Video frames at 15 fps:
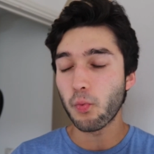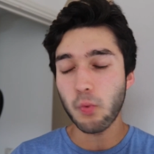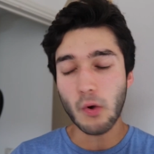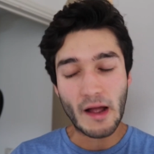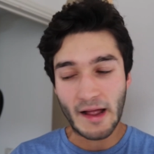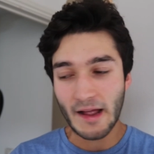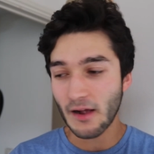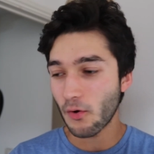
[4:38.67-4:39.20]

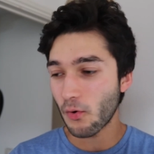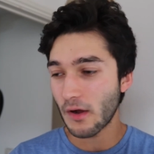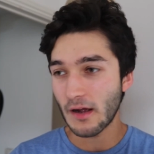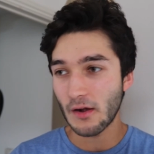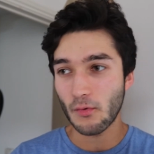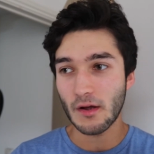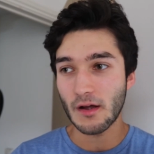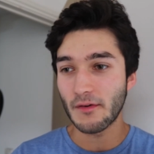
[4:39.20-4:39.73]
wow,
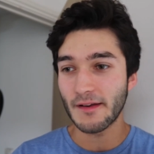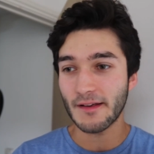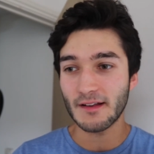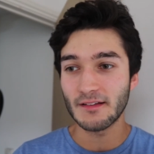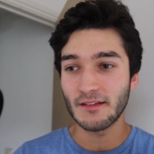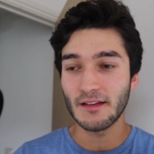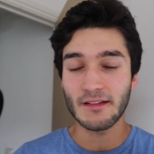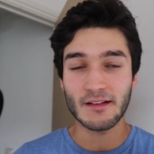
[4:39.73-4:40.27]
wow, wow. And it
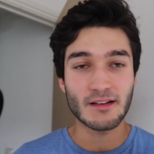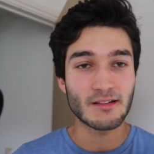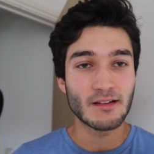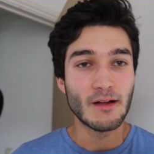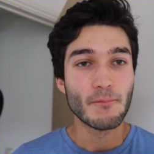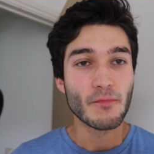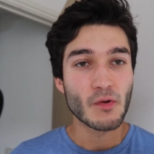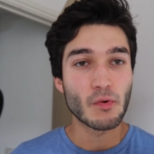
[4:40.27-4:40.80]
can, it can,
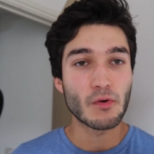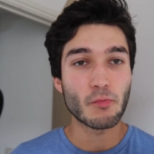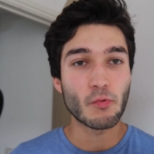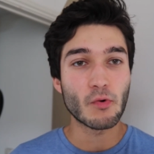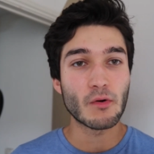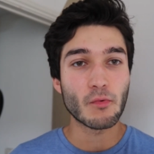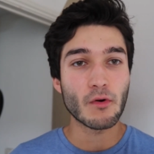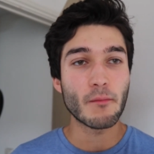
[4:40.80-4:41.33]
what,
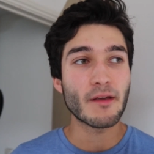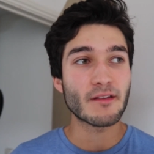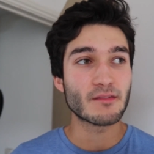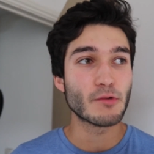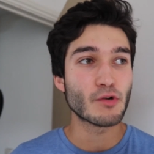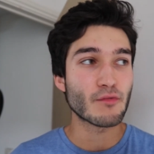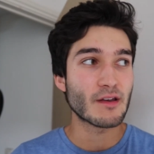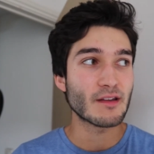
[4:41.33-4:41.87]
what, what makes
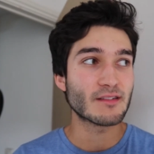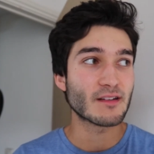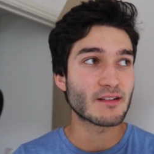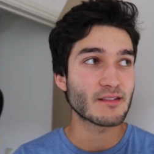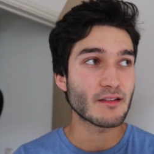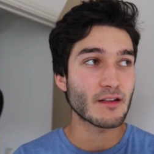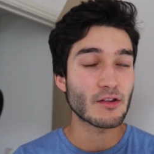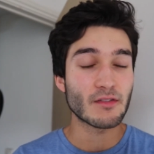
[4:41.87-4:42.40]
them more realistic
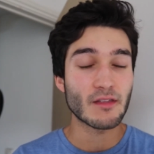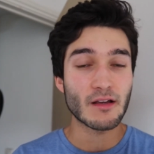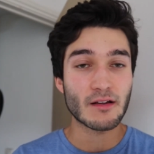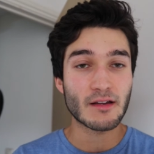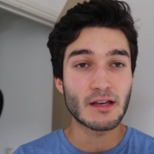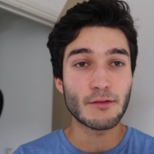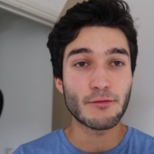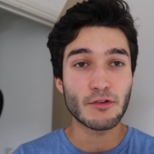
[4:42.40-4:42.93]
is that they, are
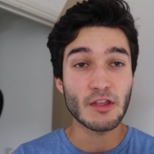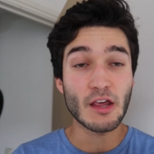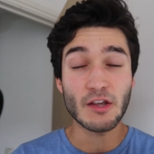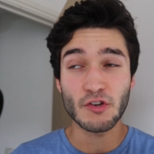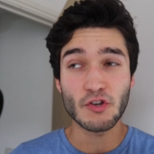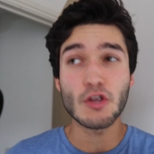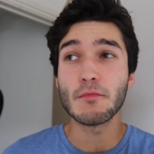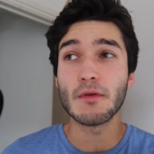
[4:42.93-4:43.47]
kind of they're
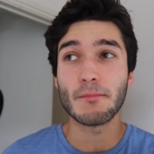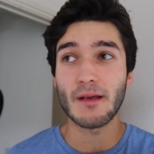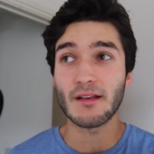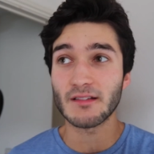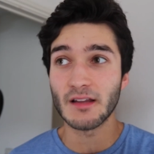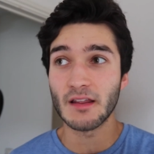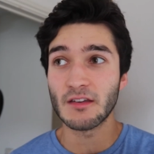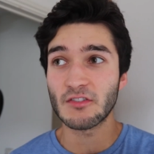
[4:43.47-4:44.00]
human
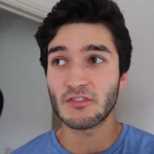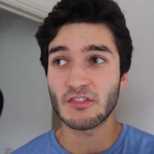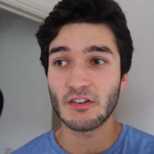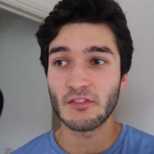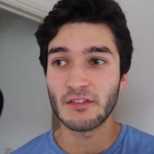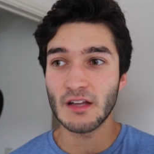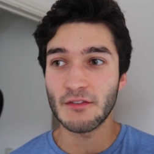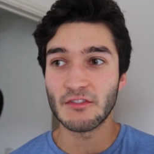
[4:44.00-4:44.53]
basically, they're just
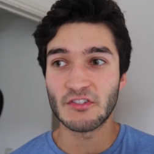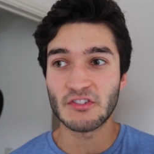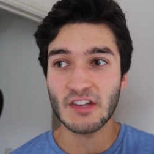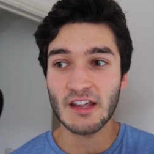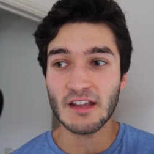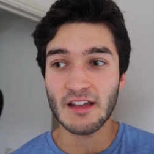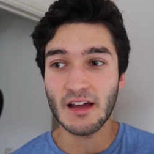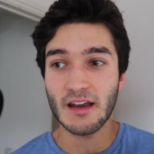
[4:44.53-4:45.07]
different
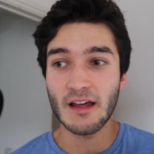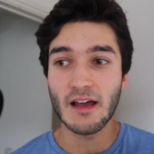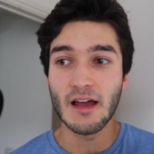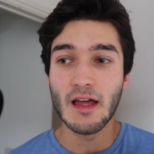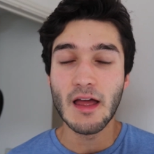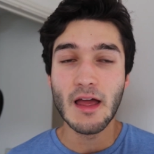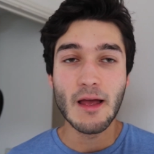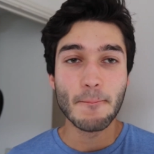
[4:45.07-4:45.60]
skin color.
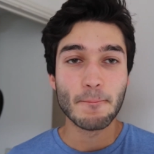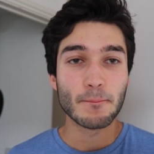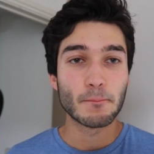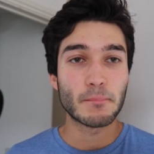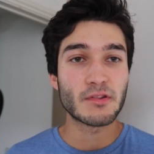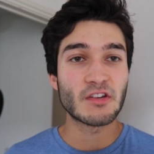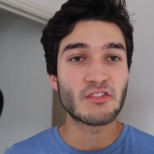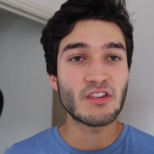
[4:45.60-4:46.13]

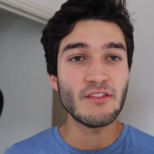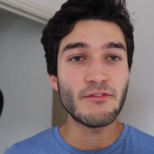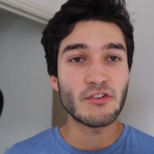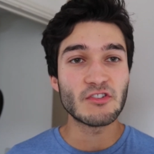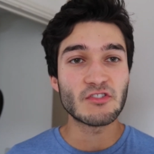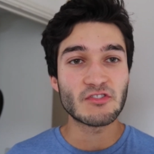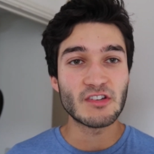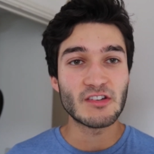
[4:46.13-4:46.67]
But the
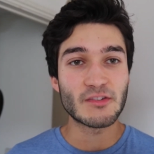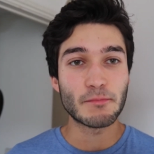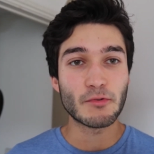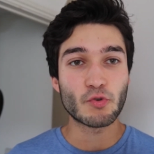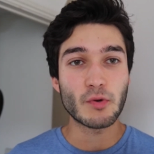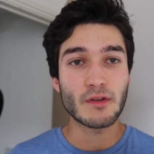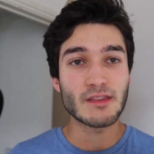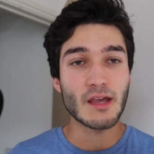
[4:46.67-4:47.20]
differences
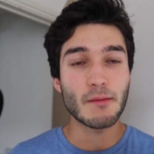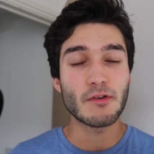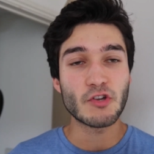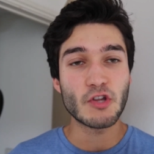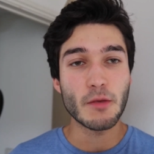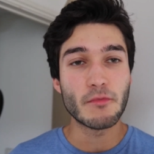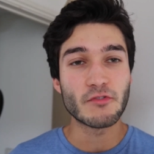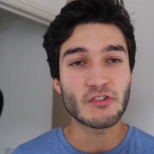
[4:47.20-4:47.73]
between them and
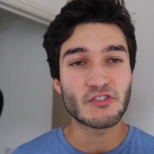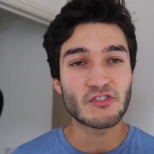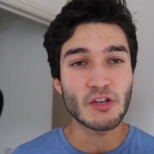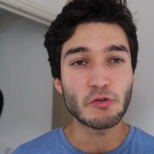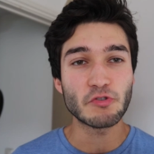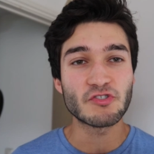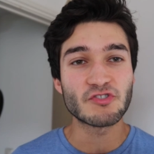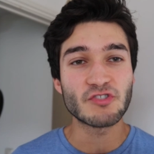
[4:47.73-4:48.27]
humans are
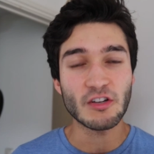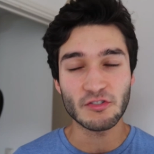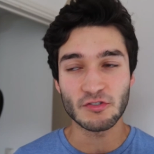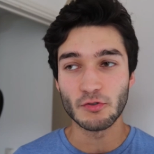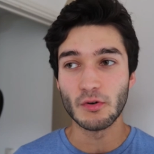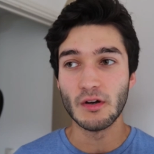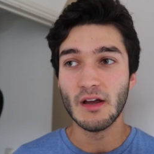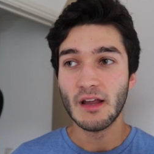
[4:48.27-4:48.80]
so
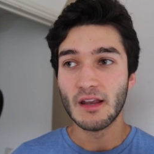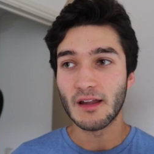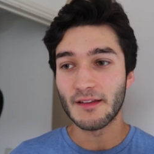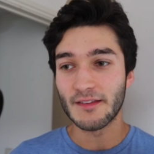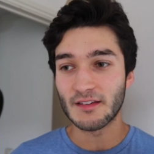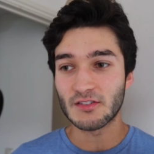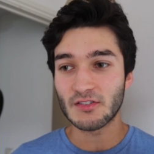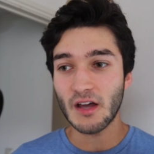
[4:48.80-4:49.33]
subtle,
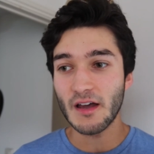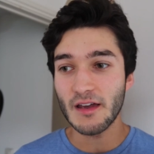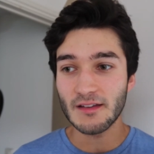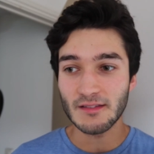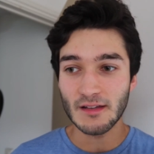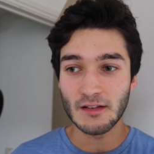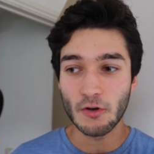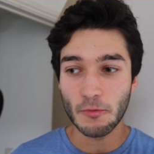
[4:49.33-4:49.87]
like the
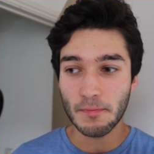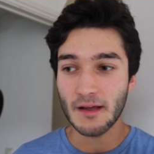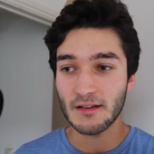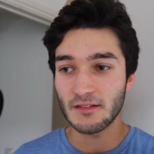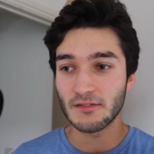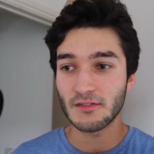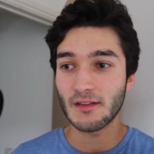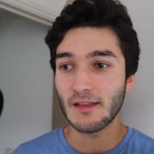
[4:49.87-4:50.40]
size and the little
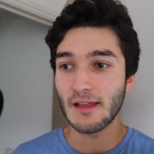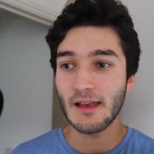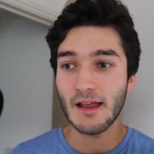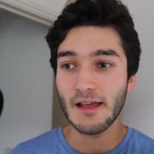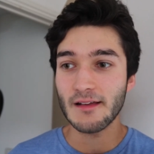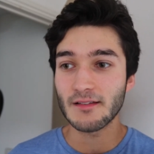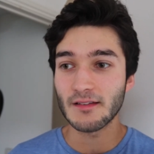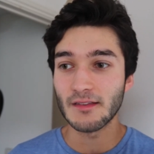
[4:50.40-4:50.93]
patterns on their
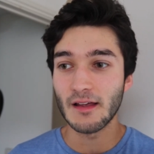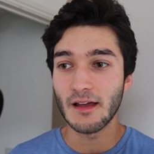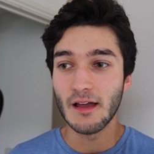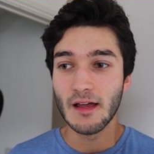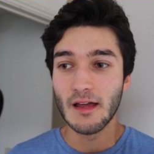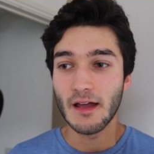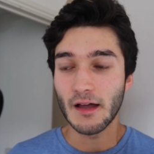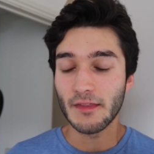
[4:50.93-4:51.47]
legs and the
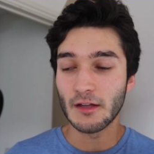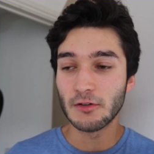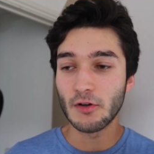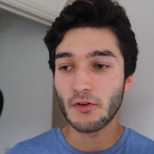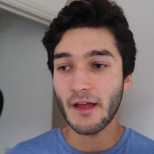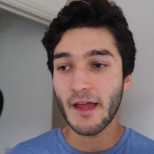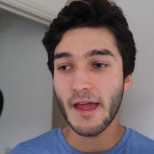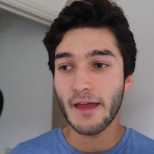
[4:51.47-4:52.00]
and the
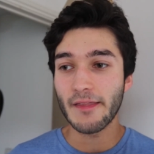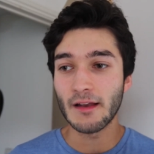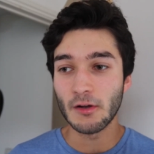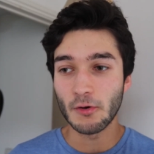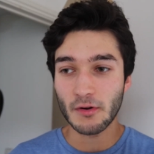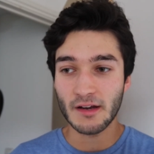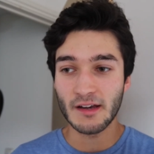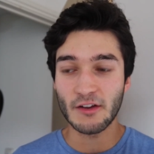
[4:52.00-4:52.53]
long hair and the
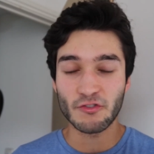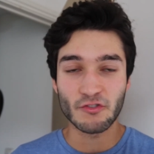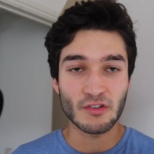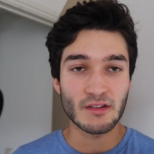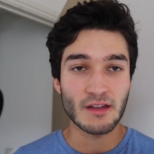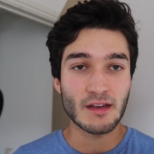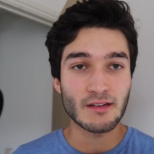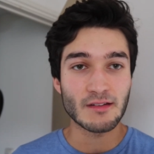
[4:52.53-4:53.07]
little connections
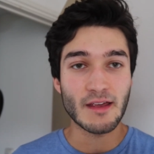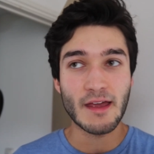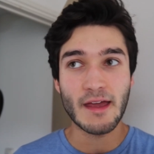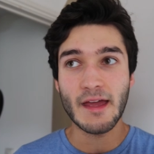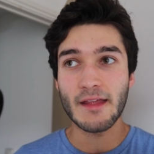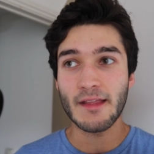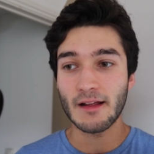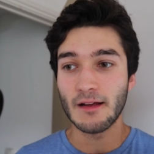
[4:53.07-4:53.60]
at the end of their
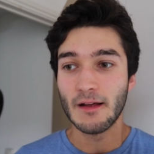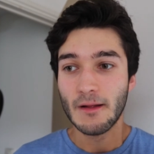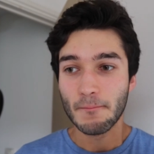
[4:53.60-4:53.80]
hair that